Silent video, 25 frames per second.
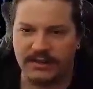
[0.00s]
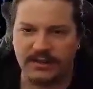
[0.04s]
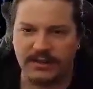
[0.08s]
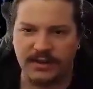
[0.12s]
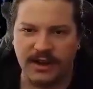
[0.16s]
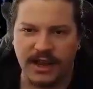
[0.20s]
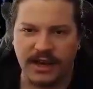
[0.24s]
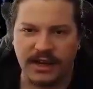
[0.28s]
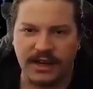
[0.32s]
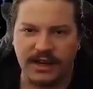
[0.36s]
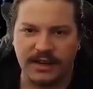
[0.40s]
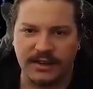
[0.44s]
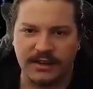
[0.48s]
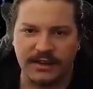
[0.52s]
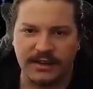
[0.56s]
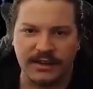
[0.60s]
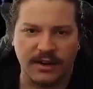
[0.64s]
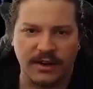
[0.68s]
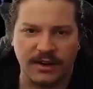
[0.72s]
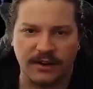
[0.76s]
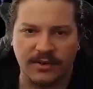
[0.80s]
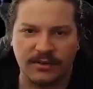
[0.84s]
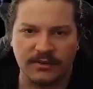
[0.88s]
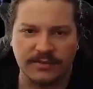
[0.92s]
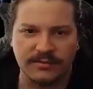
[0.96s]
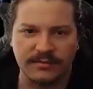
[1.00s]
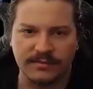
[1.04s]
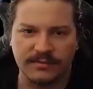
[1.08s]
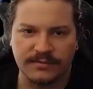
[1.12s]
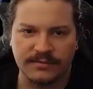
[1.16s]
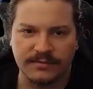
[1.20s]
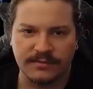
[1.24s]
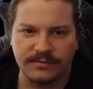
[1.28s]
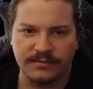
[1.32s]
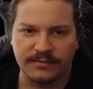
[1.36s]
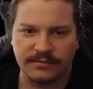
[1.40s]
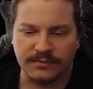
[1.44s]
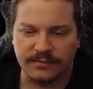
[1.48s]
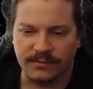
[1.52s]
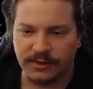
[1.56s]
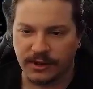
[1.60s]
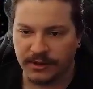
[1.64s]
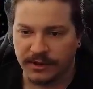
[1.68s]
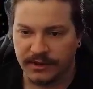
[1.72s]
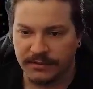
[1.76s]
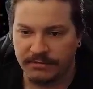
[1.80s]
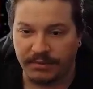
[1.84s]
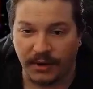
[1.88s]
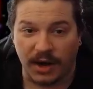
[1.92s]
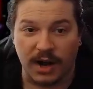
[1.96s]
or any,
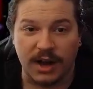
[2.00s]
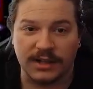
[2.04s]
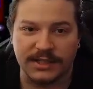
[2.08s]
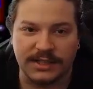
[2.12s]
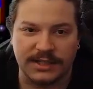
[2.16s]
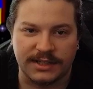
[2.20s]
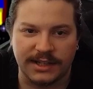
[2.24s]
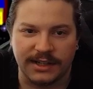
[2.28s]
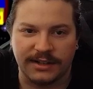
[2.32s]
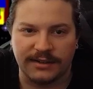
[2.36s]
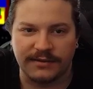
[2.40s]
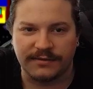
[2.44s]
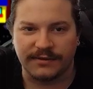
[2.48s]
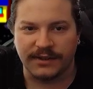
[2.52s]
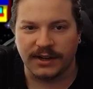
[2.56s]
or Boston,